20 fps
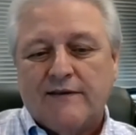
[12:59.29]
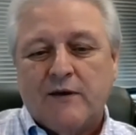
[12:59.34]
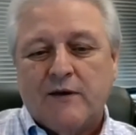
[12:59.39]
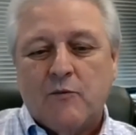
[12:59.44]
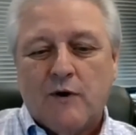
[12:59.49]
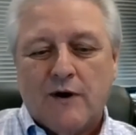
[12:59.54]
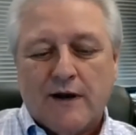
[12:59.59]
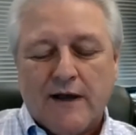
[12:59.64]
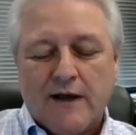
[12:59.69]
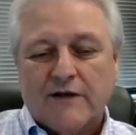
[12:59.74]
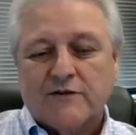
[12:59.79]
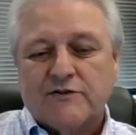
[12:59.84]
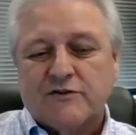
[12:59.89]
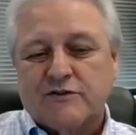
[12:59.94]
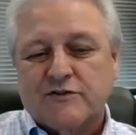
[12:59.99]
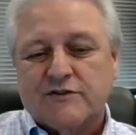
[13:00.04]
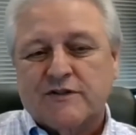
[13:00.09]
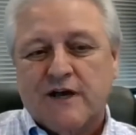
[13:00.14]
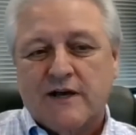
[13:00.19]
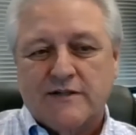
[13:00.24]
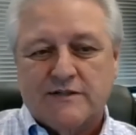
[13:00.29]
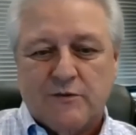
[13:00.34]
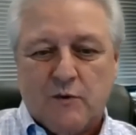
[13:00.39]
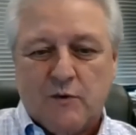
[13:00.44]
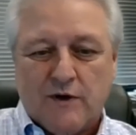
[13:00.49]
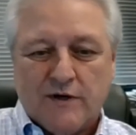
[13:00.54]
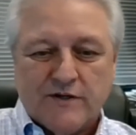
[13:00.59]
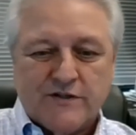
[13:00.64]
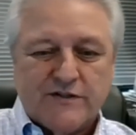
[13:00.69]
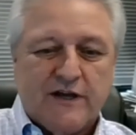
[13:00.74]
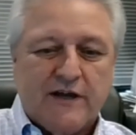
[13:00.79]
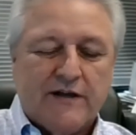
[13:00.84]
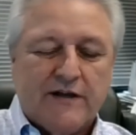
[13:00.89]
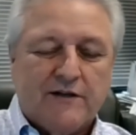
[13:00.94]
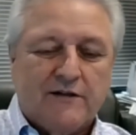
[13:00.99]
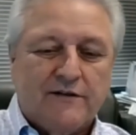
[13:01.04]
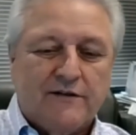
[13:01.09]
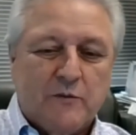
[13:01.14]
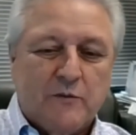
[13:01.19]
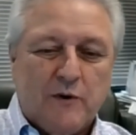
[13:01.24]
They want to exercise. They want to
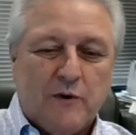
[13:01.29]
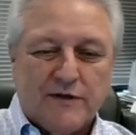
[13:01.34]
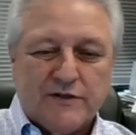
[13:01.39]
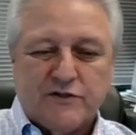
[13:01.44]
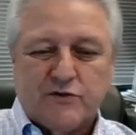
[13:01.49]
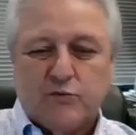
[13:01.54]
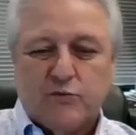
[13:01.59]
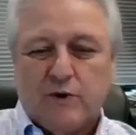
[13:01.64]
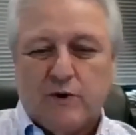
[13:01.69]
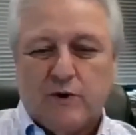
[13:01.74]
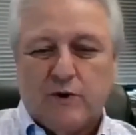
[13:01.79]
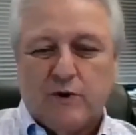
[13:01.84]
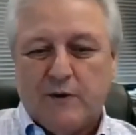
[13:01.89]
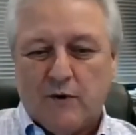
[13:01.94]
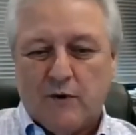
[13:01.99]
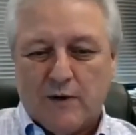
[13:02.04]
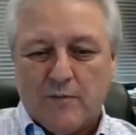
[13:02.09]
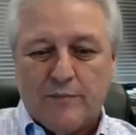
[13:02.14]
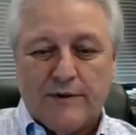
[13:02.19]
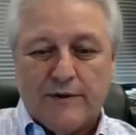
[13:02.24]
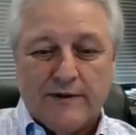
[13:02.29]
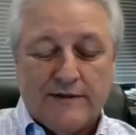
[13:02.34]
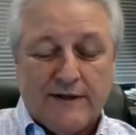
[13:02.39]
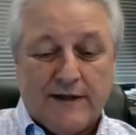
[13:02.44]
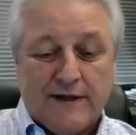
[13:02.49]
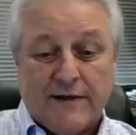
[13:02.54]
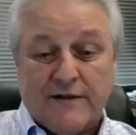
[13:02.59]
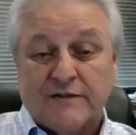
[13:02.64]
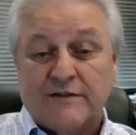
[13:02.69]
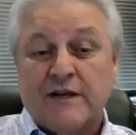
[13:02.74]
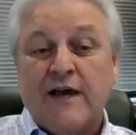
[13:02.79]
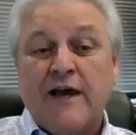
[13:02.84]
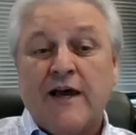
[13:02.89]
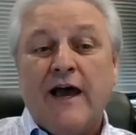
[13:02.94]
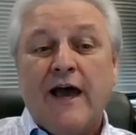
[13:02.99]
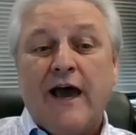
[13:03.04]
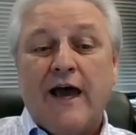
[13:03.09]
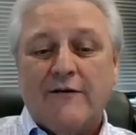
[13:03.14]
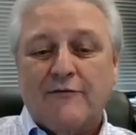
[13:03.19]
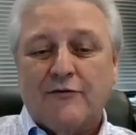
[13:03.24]
cycle. They want to swim. They want to play tennis.
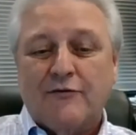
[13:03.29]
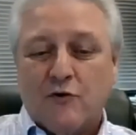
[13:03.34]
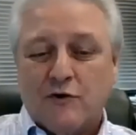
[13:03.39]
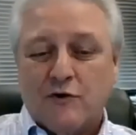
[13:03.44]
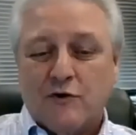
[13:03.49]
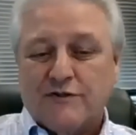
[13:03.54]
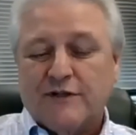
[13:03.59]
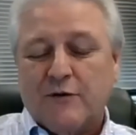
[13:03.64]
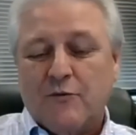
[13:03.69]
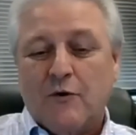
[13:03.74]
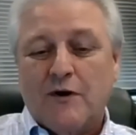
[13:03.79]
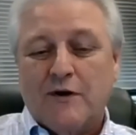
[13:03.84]
And of course, they